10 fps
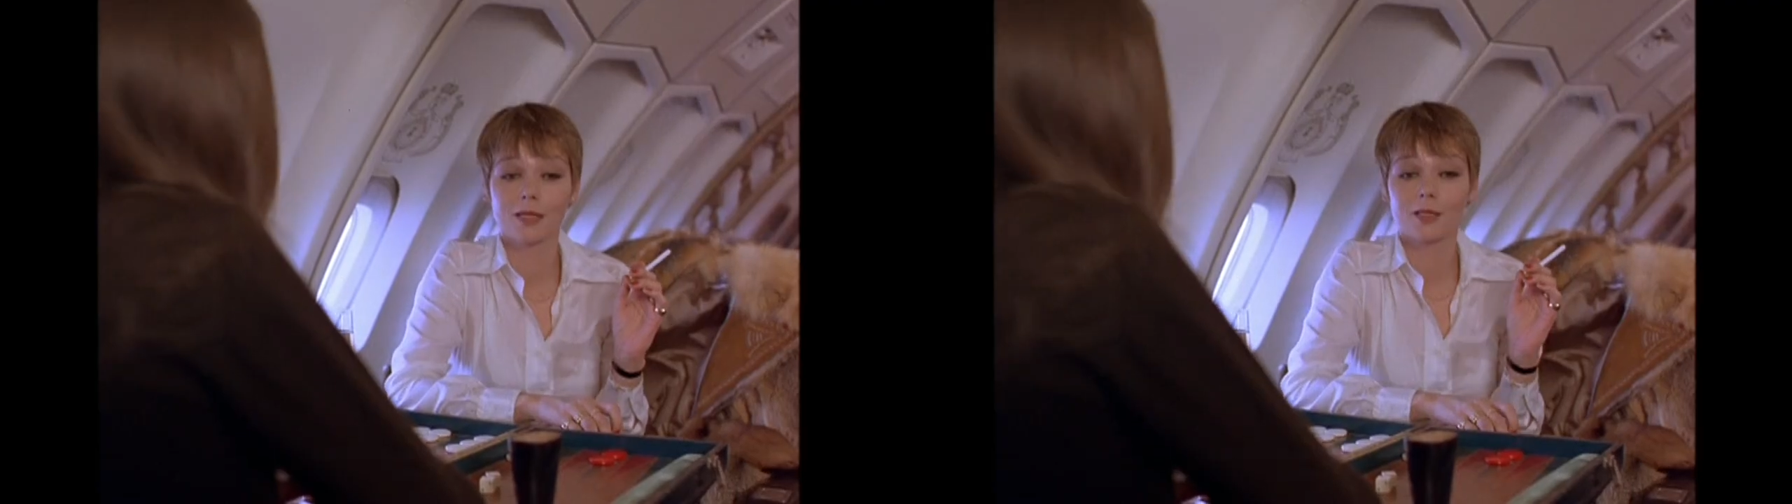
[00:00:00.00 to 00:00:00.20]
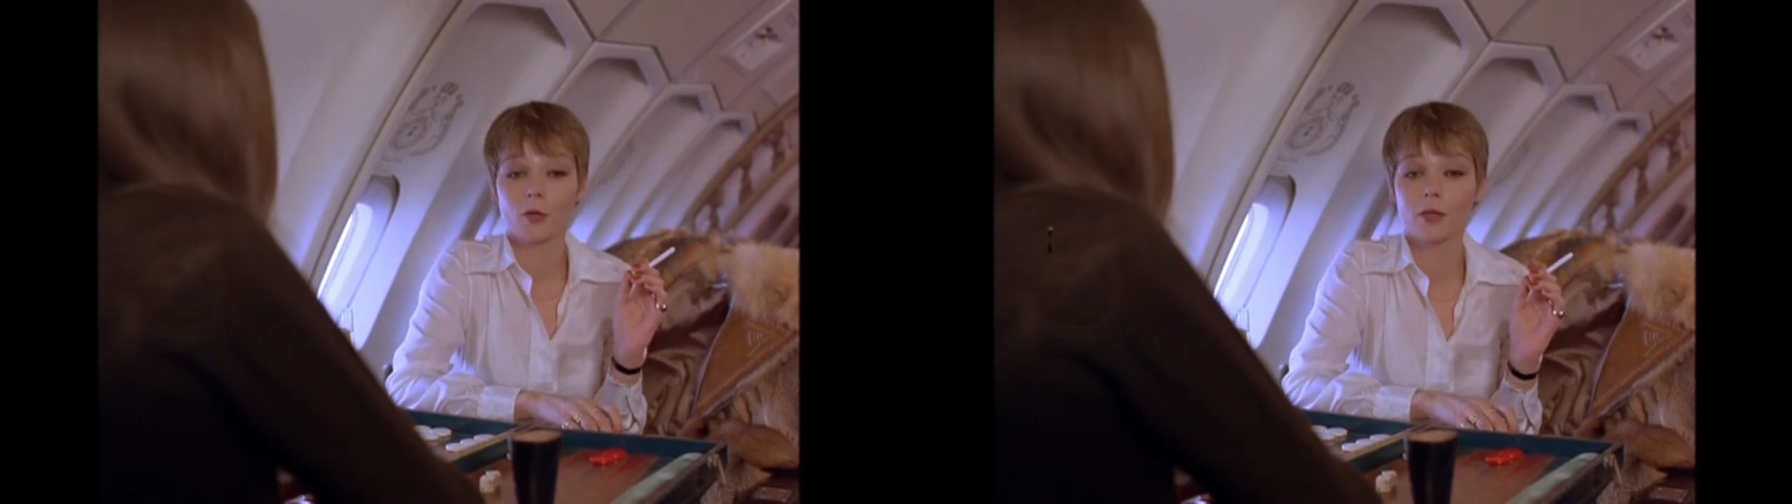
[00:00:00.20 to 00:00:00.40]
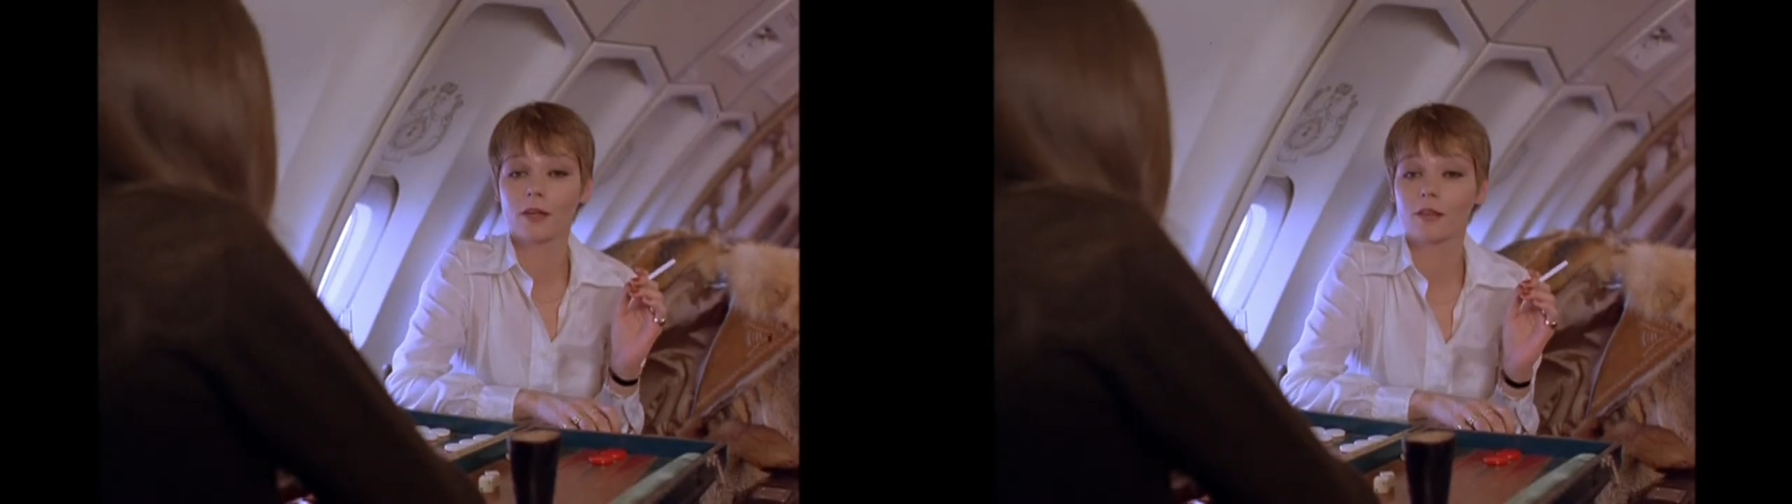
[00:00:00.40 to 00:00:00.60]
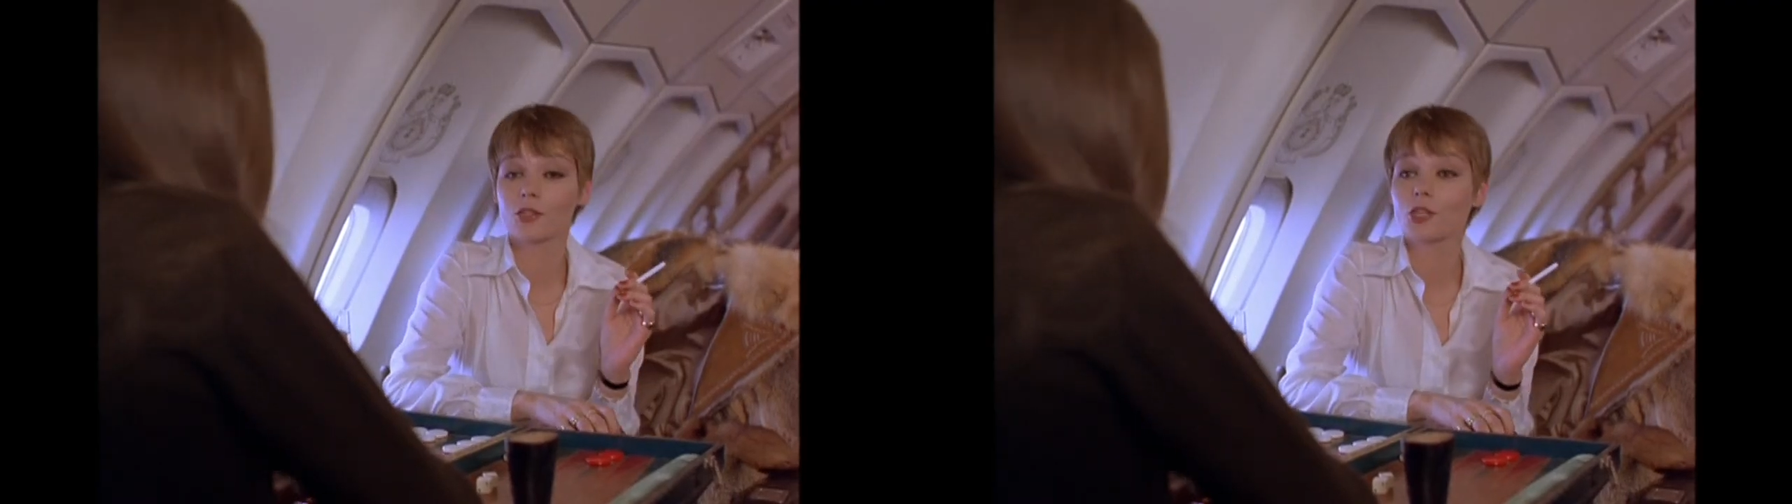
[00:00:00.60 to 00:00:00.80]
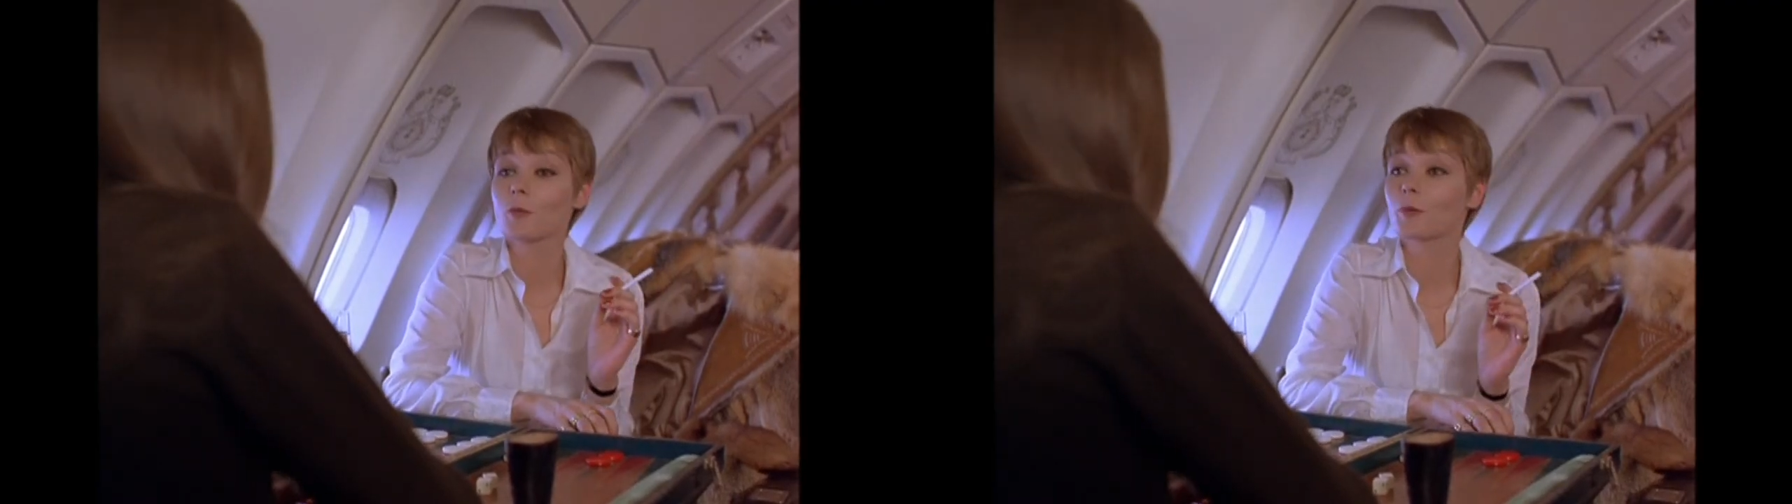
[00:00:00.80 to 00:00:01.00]
It's quicker and
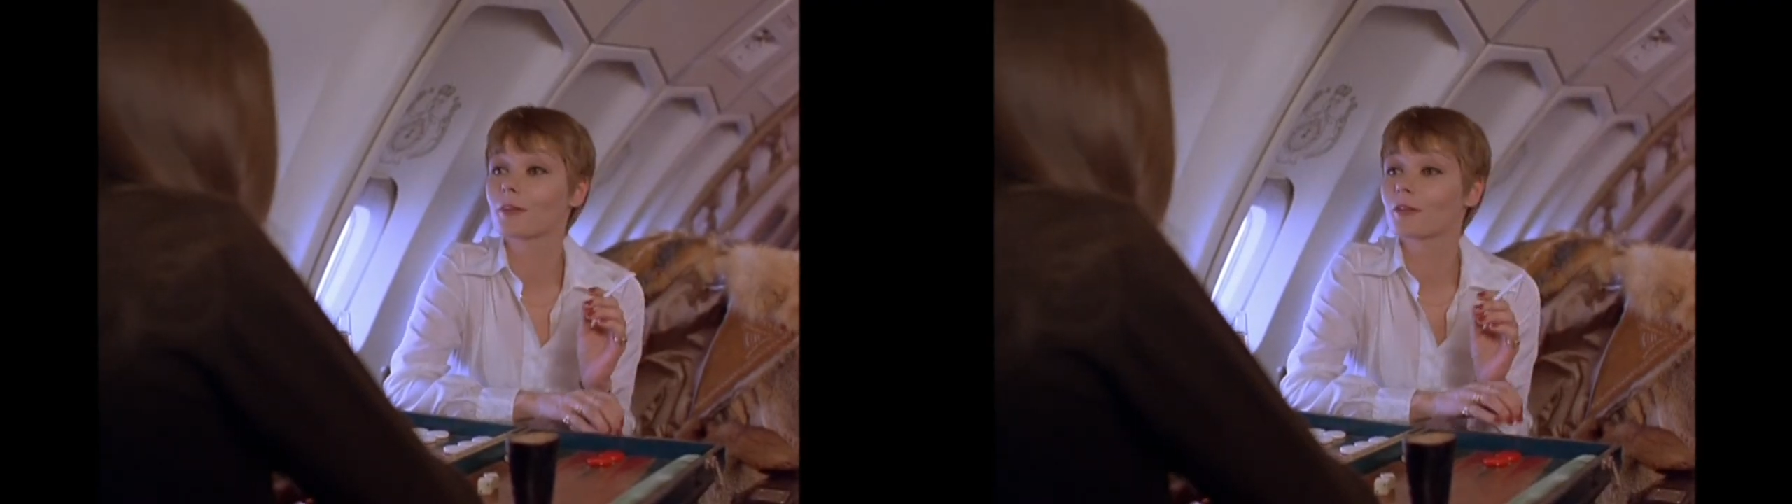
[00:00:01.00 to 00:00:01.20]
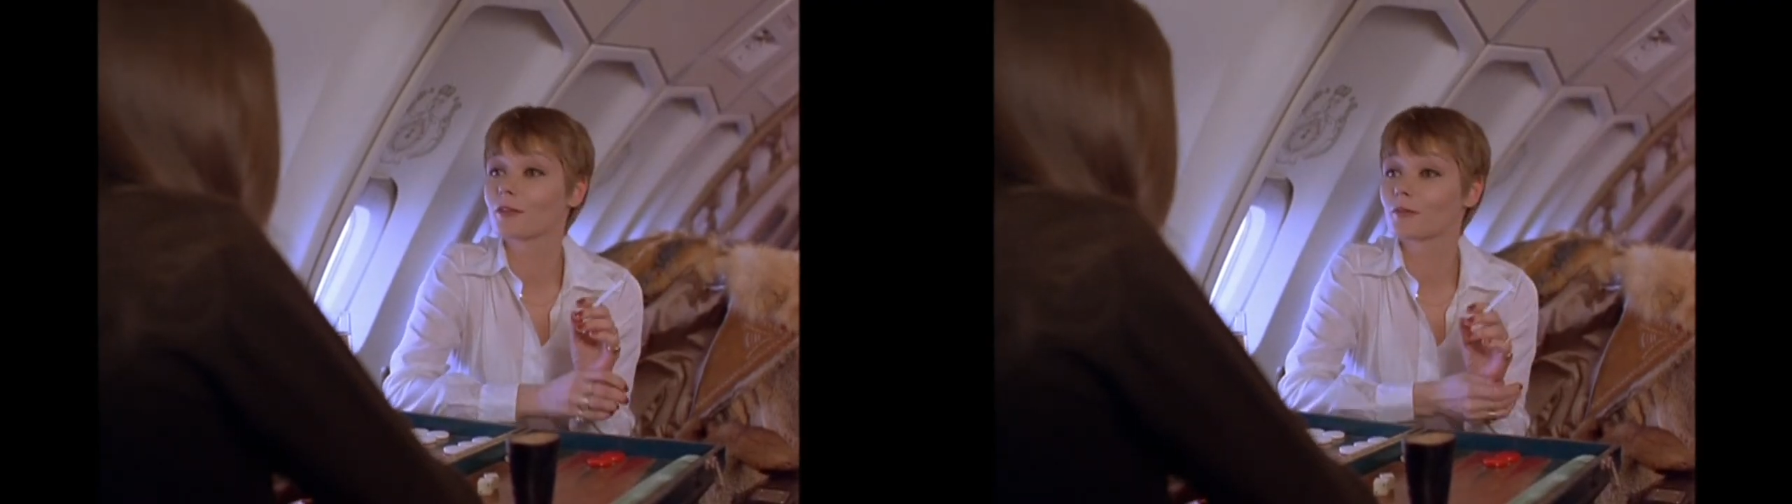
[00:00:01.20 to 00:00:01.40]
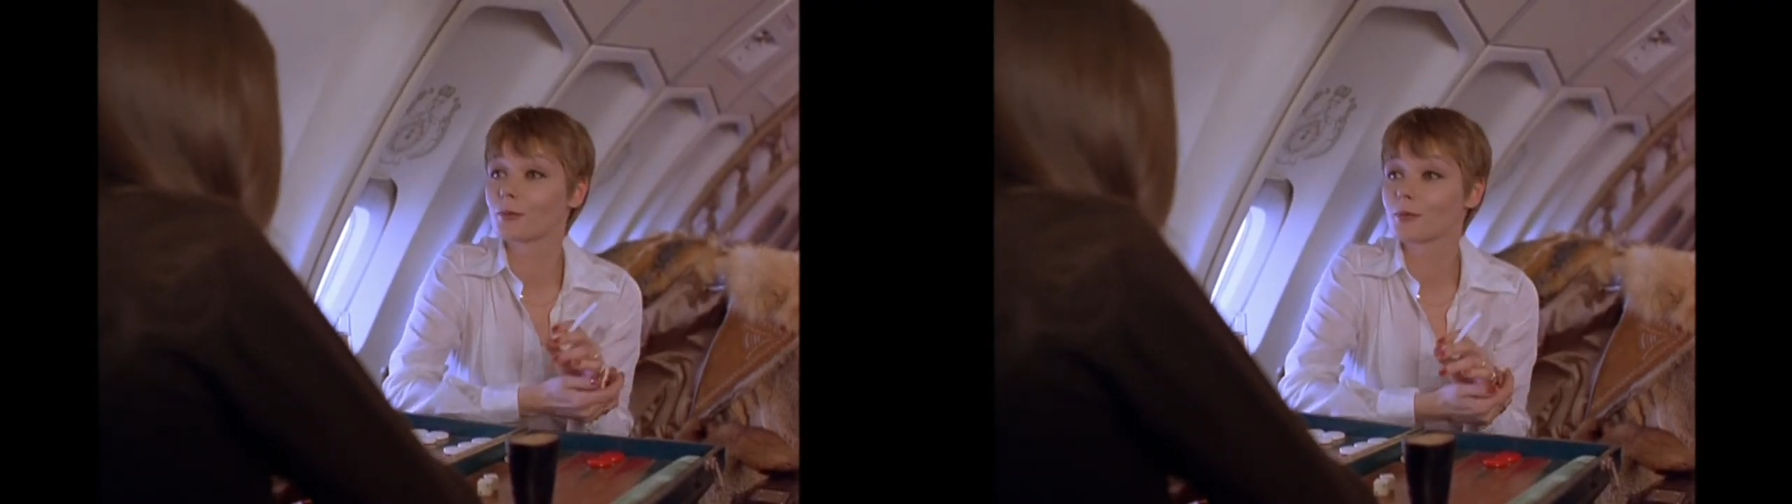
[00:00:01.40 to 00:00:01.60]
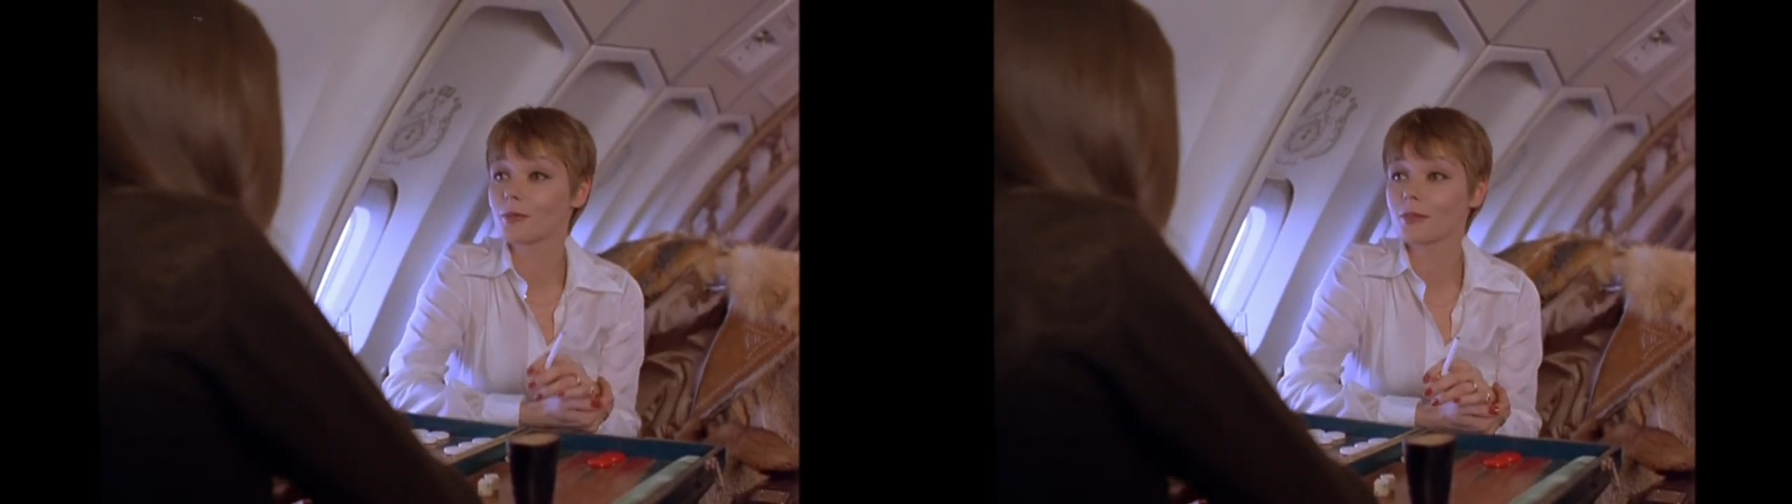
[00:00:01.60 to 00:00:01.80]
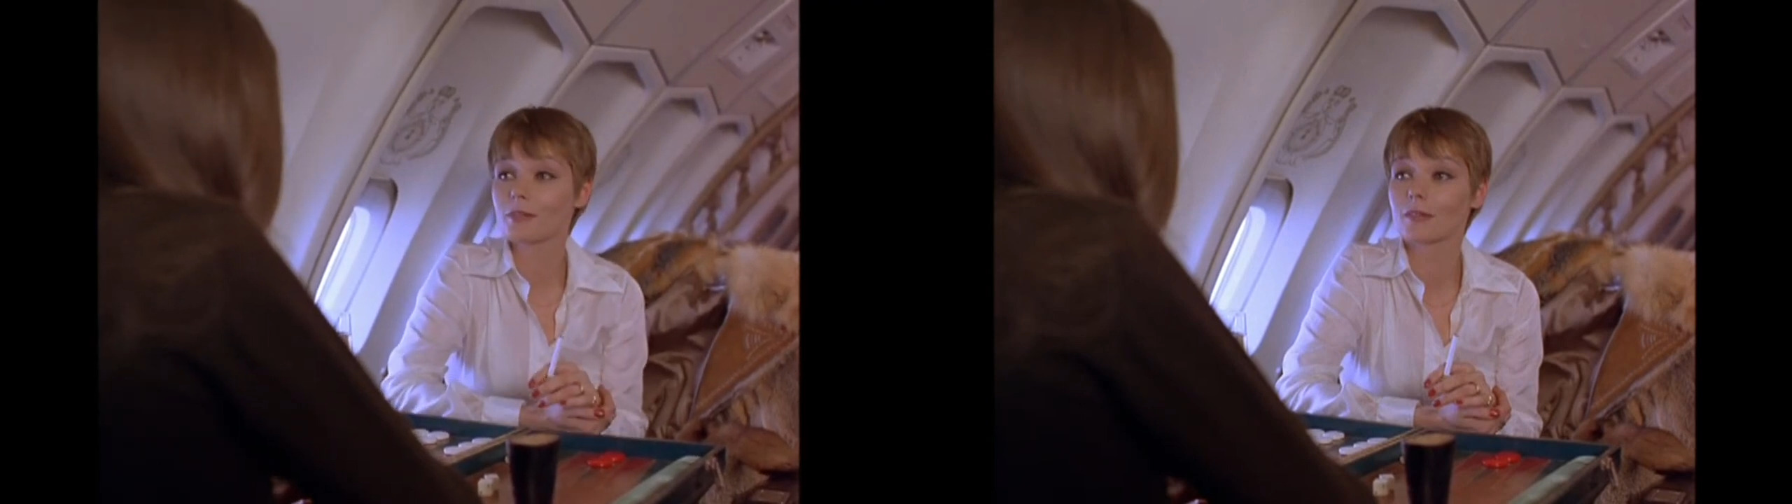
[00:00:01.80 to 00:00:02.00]
cheaper than divorce.